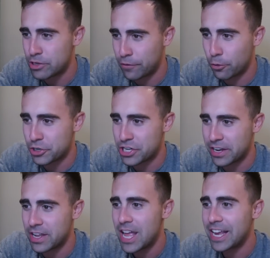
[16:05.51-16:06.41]
Jeff
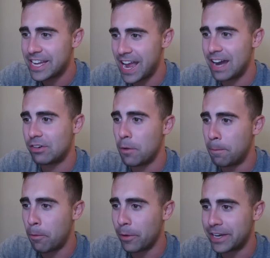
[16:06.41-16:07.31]
Hornacek,
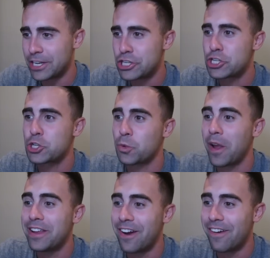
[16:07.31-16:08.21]
Gallo, Boykins,
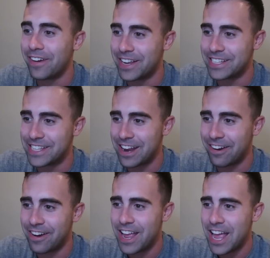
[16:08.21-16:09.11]
Trae Young is
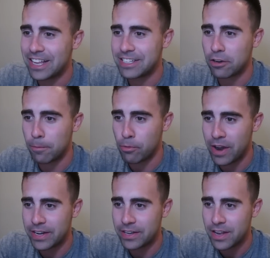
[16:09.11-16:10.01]
there, and Terrell
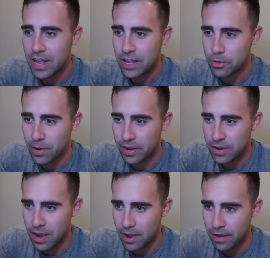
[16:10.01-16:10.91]
Brandon. You
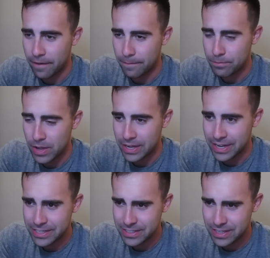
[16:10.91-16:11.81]
had, uh, I
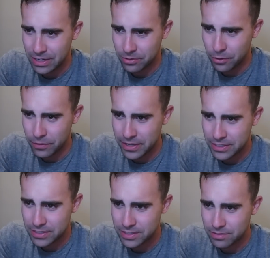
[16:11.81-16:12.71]
guess, I don't know if
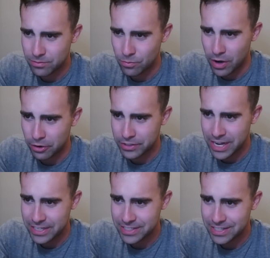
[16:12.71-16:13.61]
that's Ron
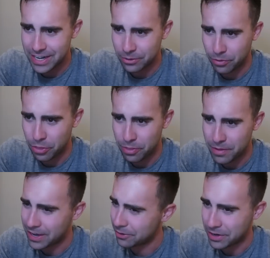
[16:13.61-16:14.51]
Artest. I don't
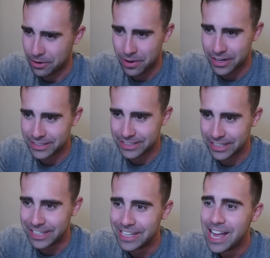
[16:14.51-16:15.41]
I don't know,
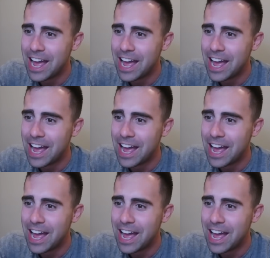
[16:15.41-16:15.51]
honestly.